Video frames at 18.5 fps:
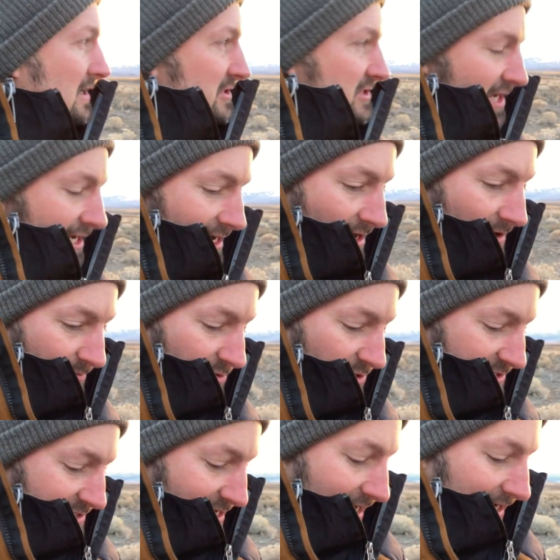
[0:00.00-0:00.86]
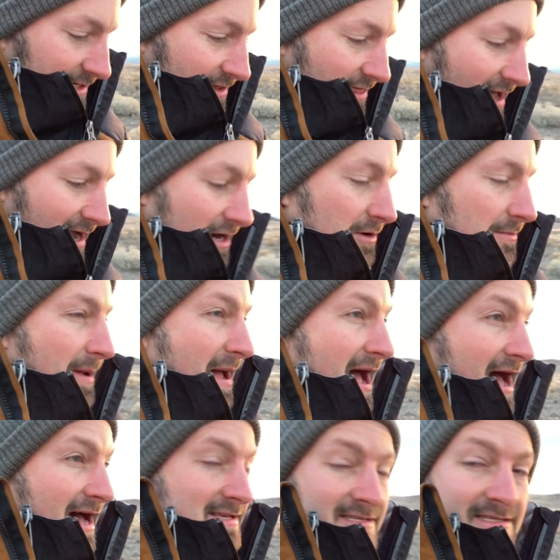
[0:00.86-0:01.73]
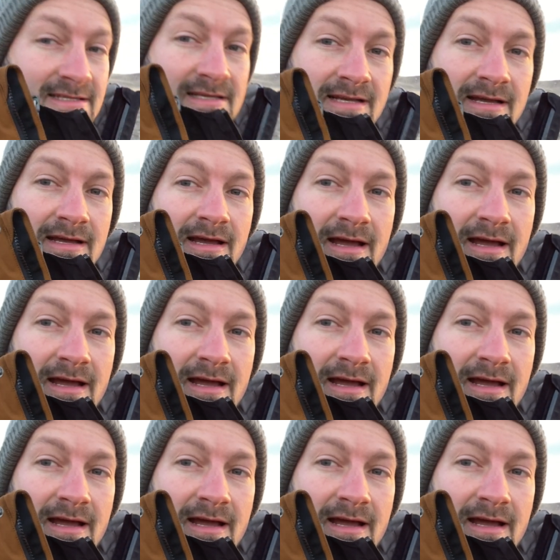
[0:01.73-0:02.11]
Check out Protect Thacker Pass